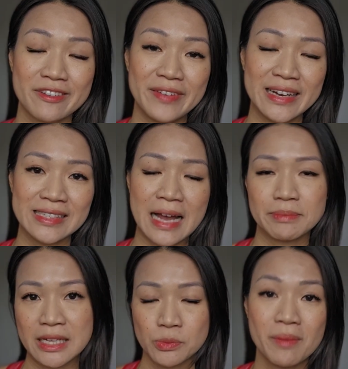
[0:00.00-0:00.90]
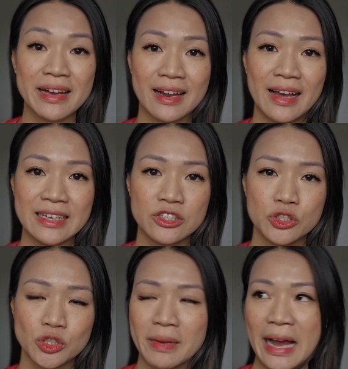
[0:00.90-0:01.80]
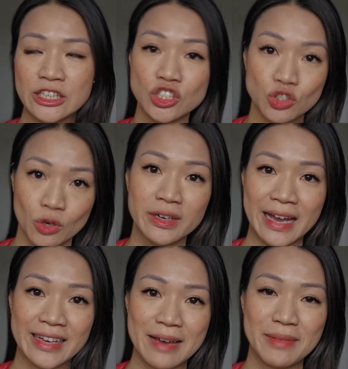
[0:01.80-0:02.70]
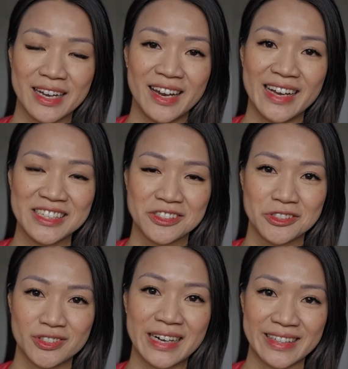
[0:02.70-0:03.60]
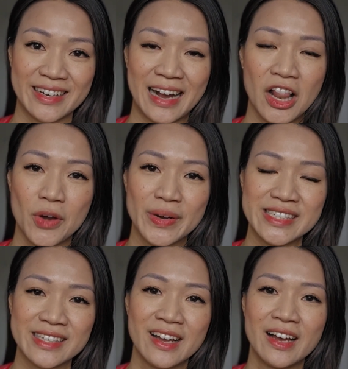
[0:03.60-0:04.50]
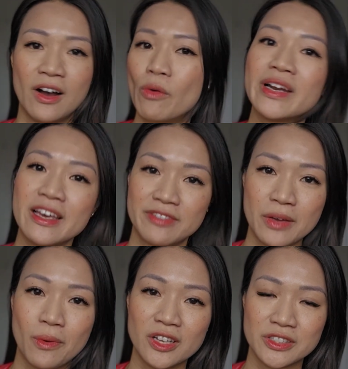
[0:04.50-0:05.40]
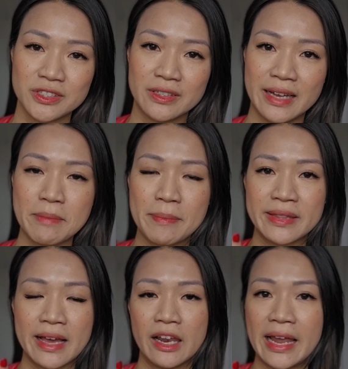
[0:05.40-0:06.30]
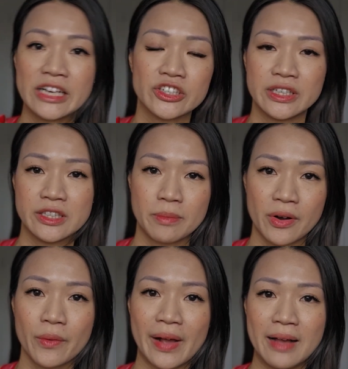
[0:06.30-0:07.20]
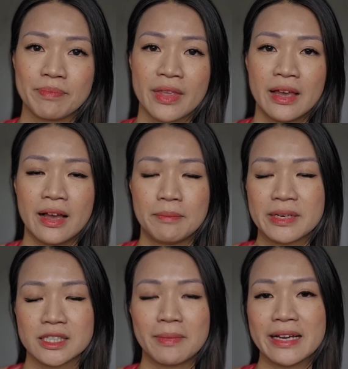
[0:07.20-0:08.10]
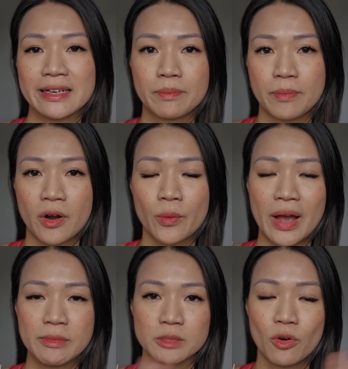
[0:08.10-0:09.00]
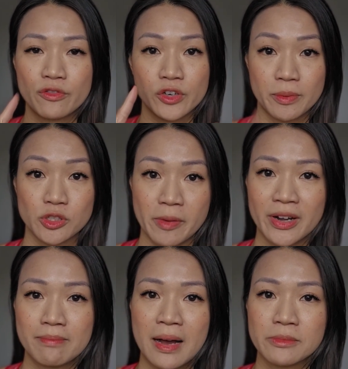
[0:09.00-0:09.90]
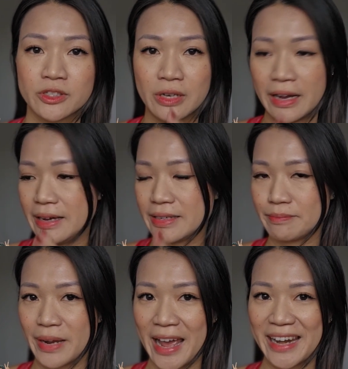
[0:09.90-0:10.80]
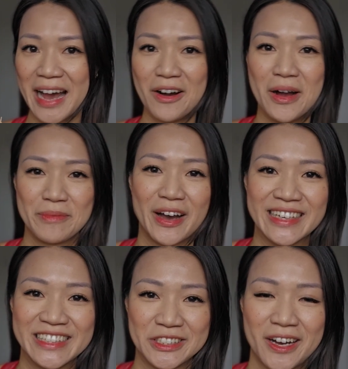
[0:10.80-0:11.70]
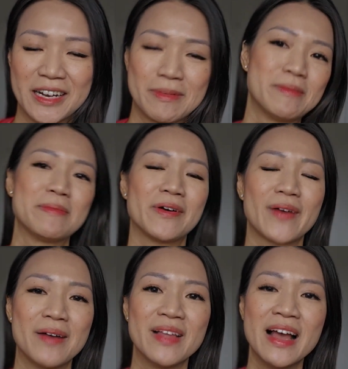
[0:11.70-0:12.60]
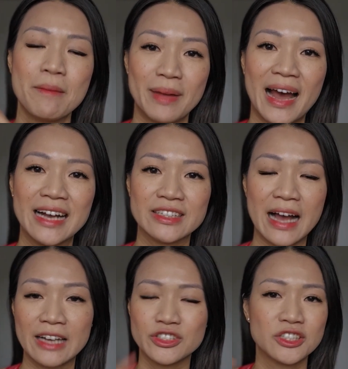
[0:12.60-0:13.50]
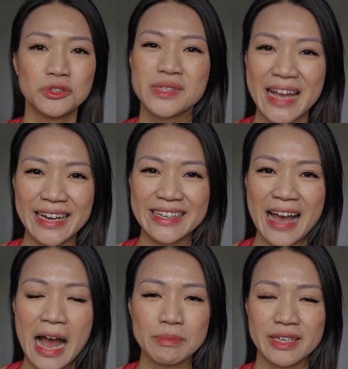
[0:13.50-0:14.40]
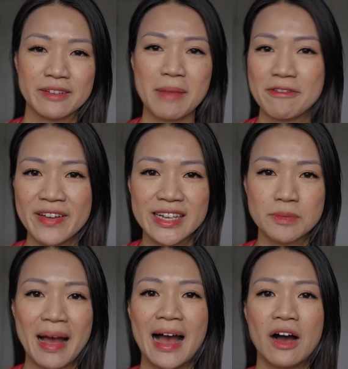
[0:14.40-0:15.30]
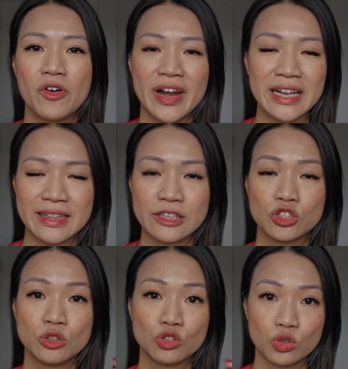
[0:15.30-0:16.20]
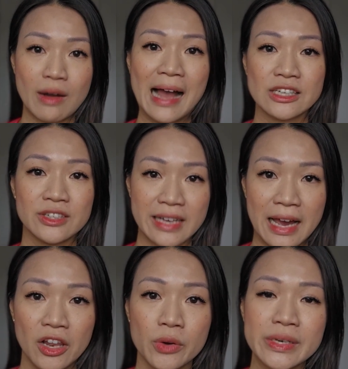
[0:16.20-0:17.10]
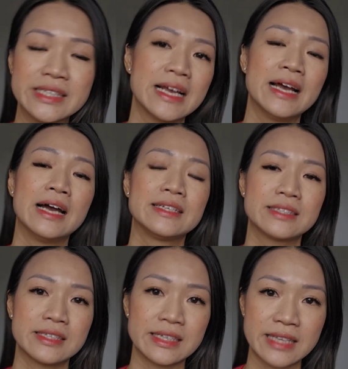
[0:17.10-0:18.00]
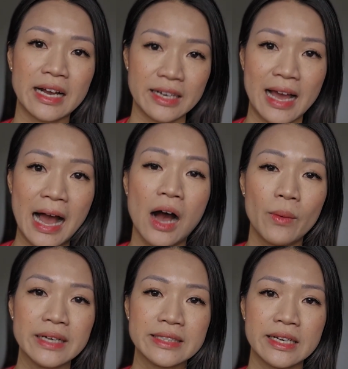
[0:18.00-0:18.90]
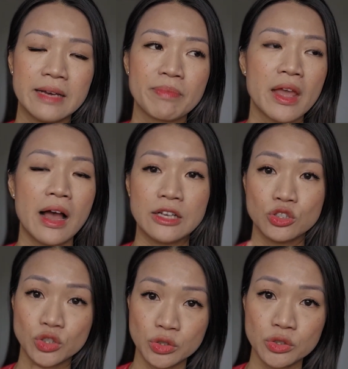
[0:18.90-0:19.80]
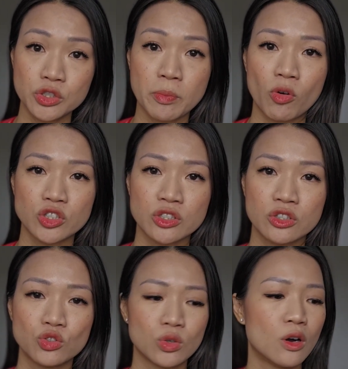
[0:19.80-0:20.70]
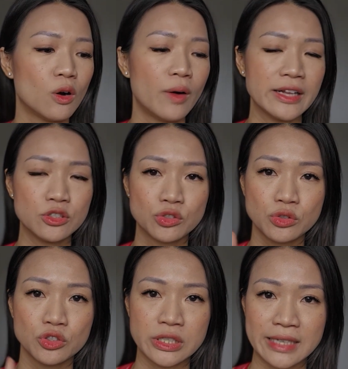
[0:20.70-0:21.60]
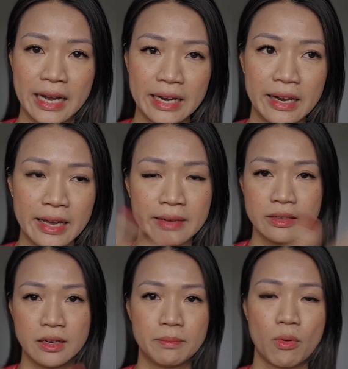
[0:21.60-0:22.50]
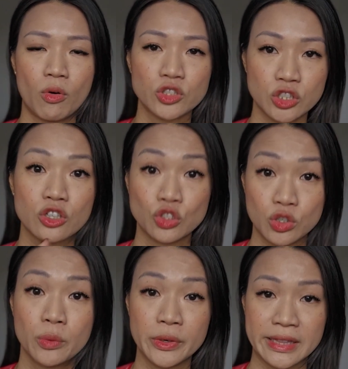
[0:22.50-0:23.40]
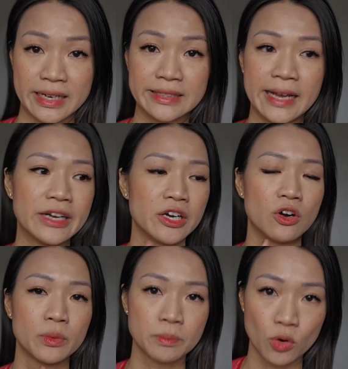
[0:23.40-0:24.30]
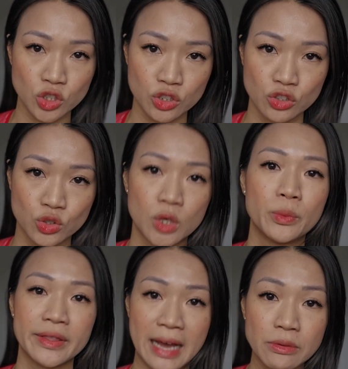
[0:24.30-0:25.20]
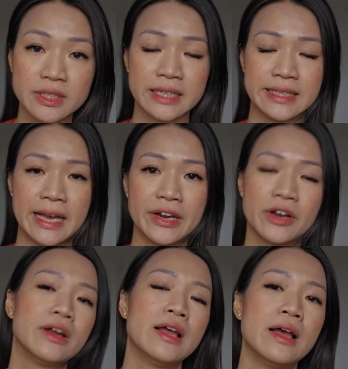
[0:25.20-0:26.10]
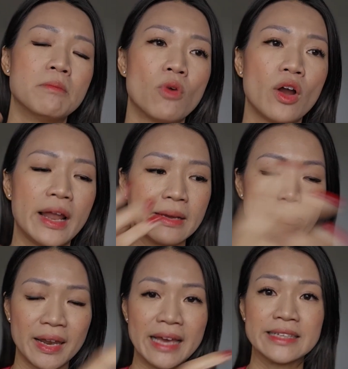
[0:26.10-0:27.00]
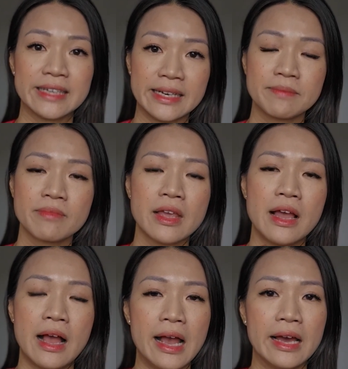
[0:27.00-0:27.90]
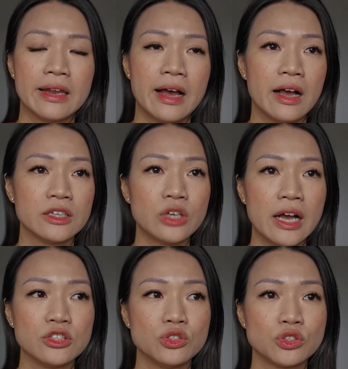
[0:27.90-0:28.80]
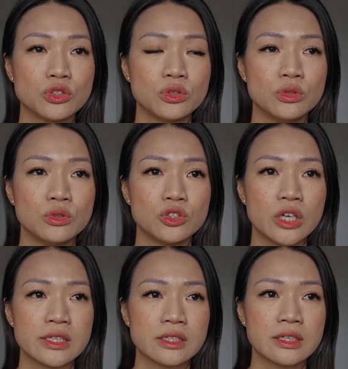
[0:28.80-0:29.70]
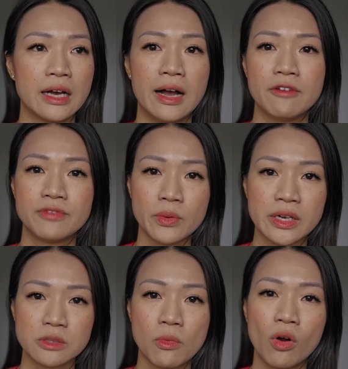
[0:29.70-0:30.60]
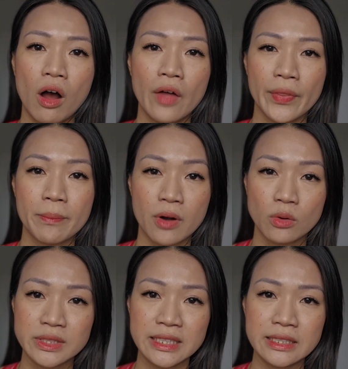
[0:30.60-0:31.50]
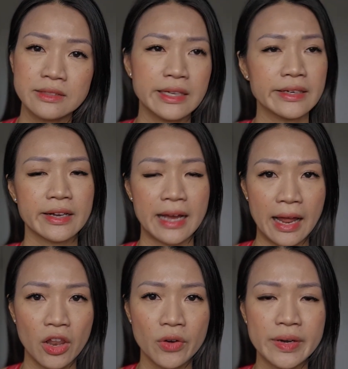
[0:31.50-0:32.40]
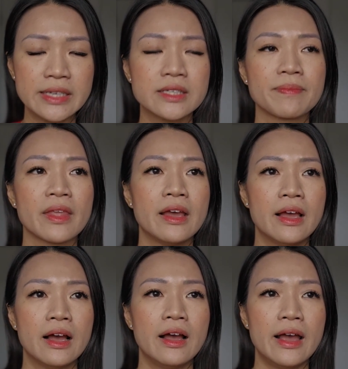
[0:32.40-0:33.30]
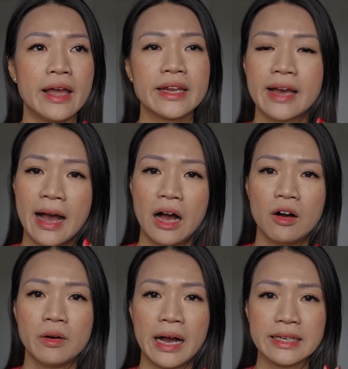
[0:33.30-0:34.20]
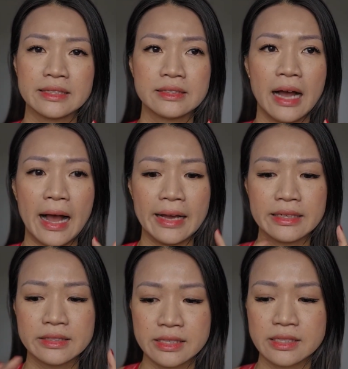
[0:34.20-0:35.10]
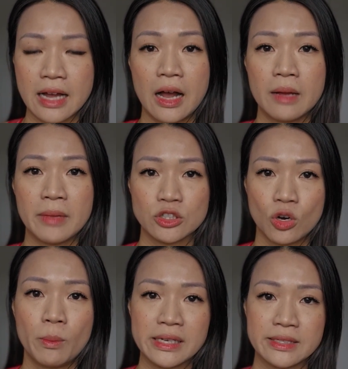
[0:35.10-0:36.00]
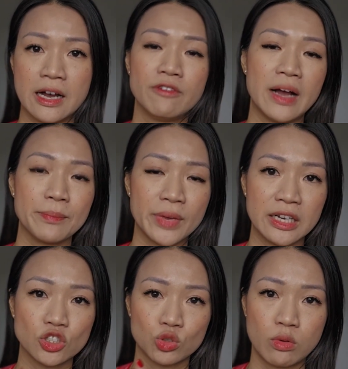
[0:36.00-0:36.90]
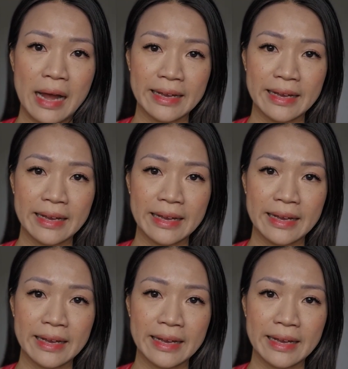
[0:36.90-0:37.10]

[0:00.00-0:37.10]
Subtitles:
Fitness app. That's what my client use, but I actually don't get my clients to track their calories, only if they want to, like maybe they're later in the program, because my program is more for the postpartum moms. But anyhow, I'm not here to talk about my program, but you can use any apps like MyFitnessPal or anything to track your calories. This is exactly how I did it. I used to use portion control. I used to just kind of like a portion control with container or portion control without container, more like plating. And I used to just focus more on the protein than the calories. Anyhow, this time I told myself I'm gonna track